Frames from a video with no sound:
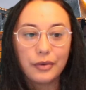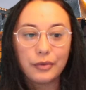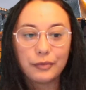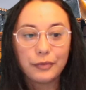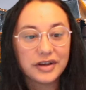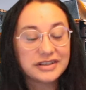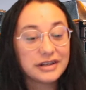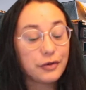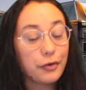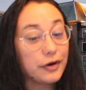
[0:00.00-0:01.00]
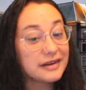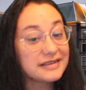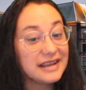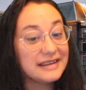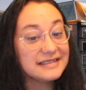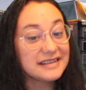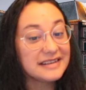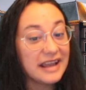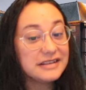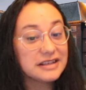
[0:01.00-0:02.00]
Russian court extends
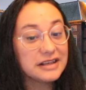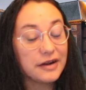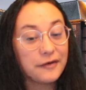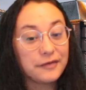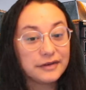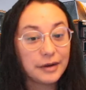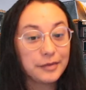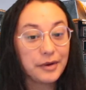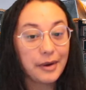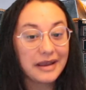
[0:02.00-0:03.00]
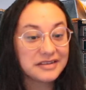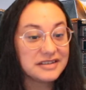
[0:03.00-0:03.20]
detention of W S